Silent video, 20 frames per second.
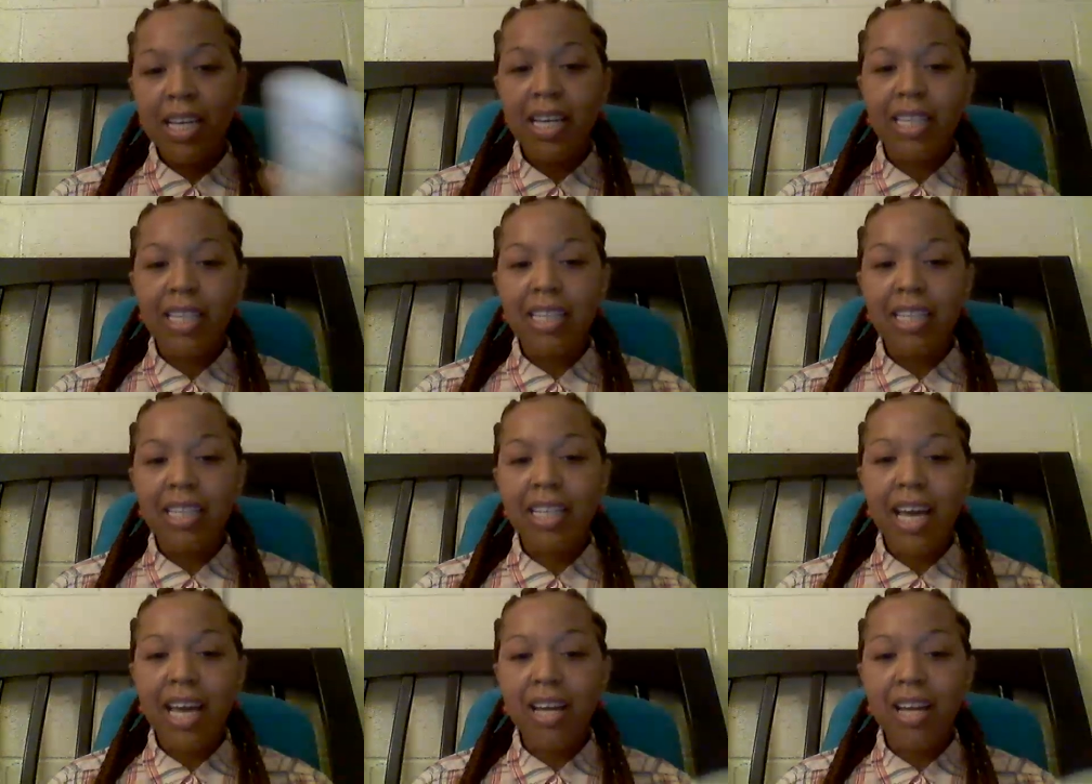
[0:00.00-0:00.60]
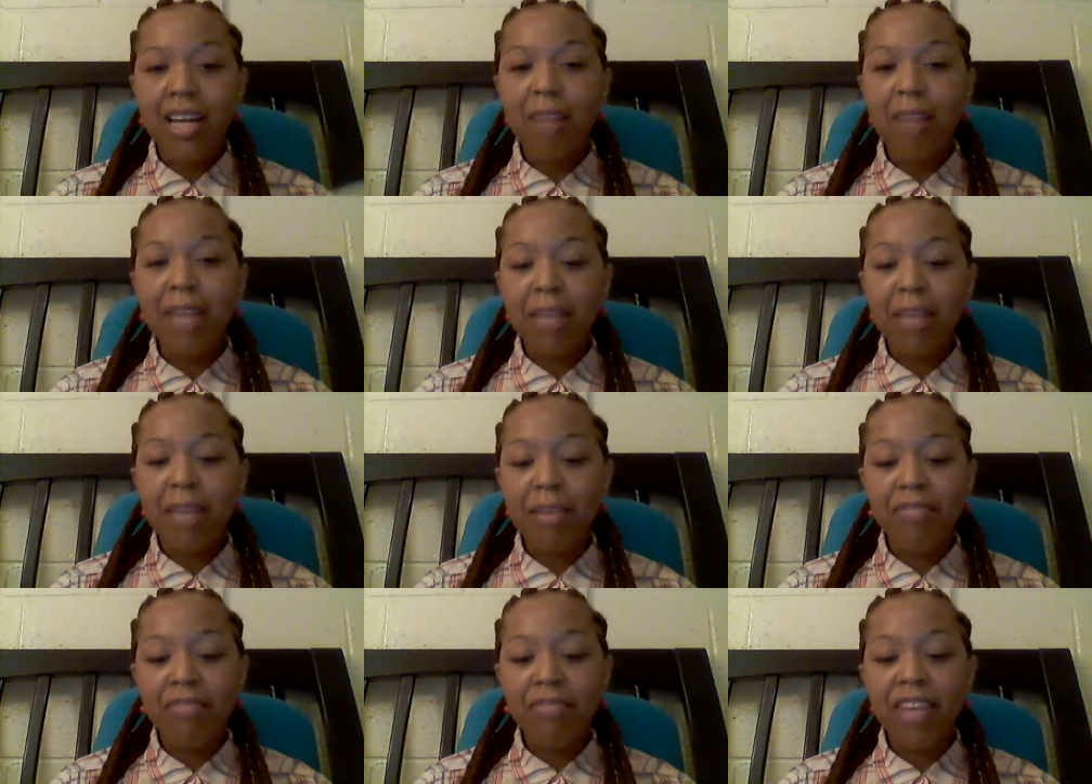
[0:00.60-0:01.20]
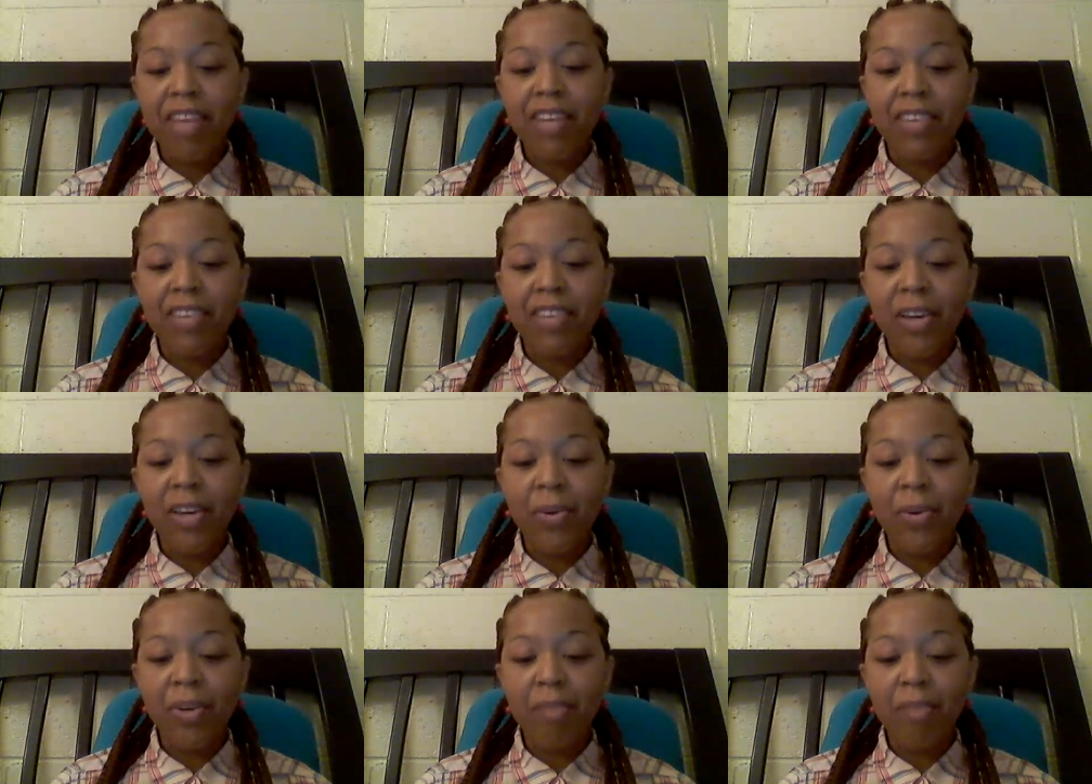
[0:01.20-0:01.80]
And then I'm not a big fan of
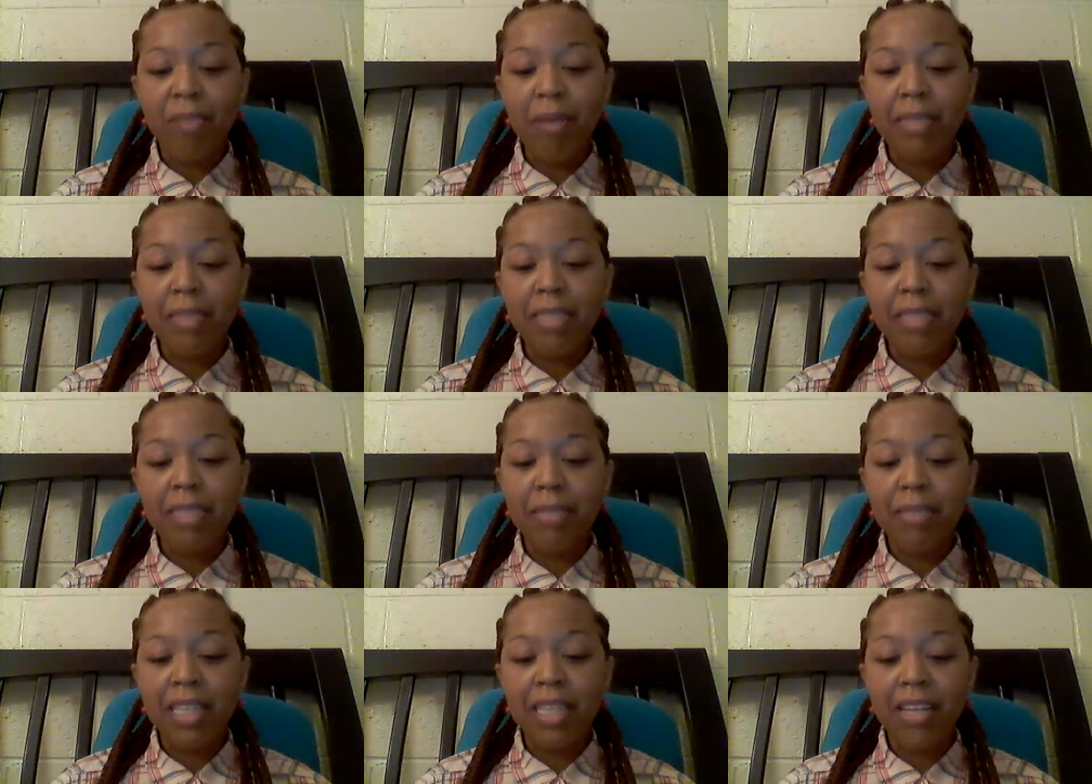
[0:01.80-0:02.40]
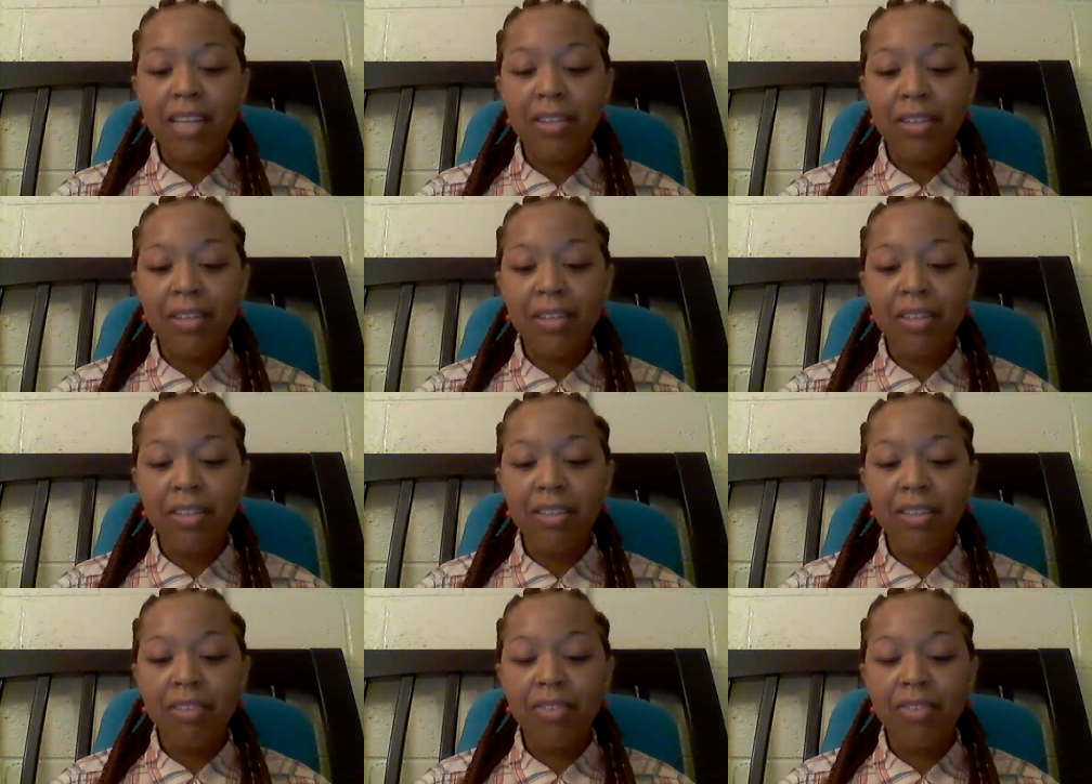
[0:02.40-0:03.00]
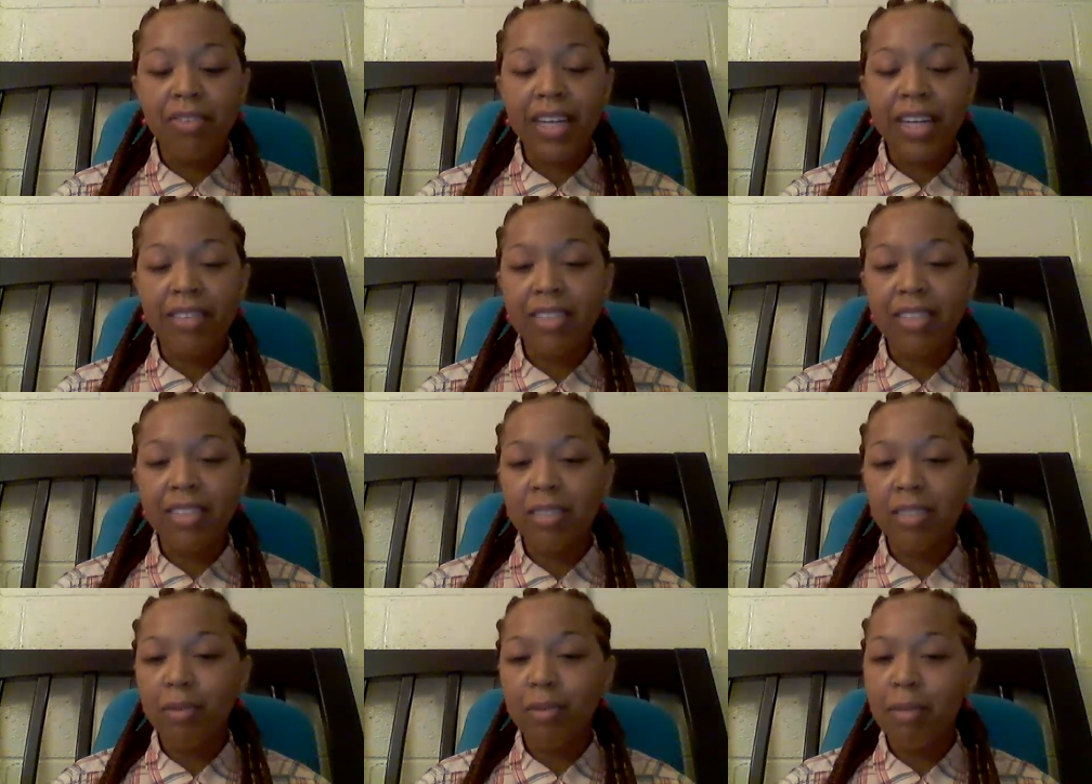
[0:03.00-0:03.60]
the odor. Maybe some of the other
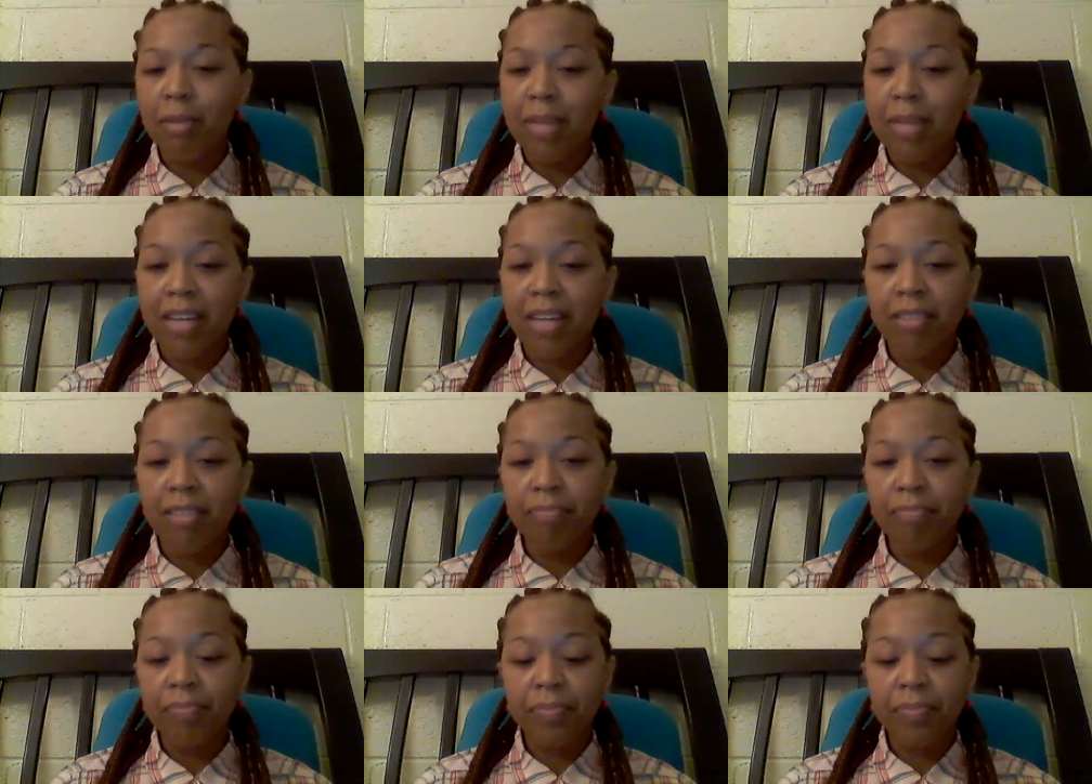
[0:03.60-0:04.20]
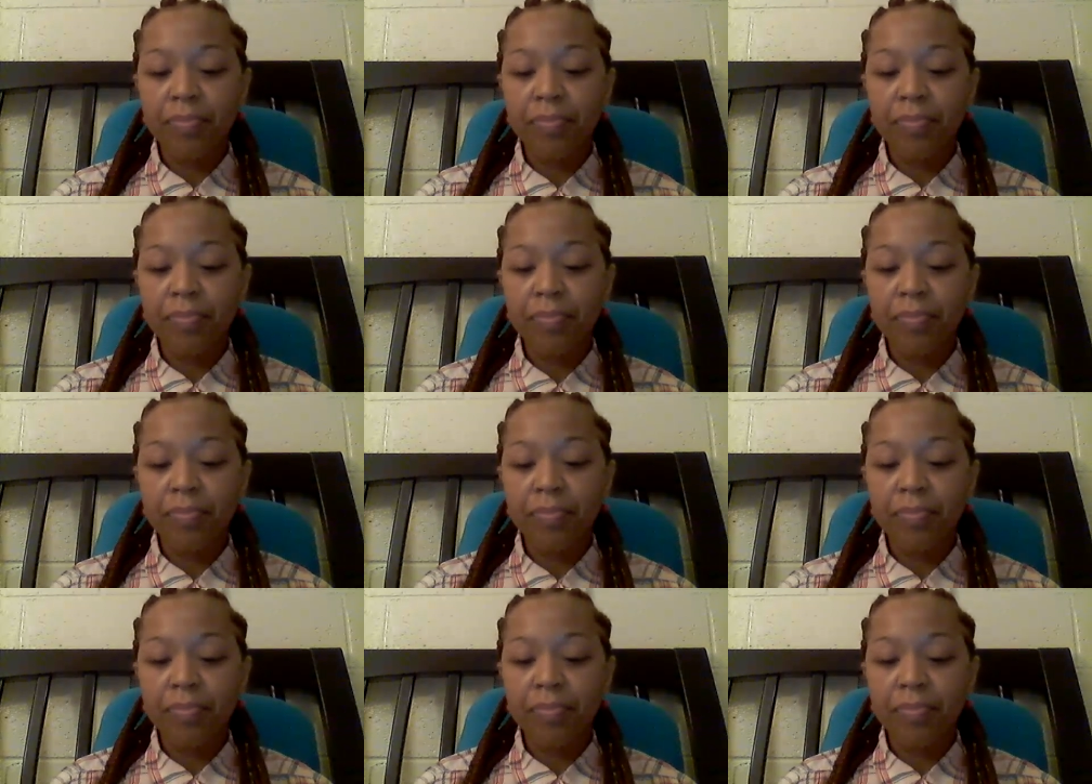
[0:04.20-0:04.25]
fragrances would be better.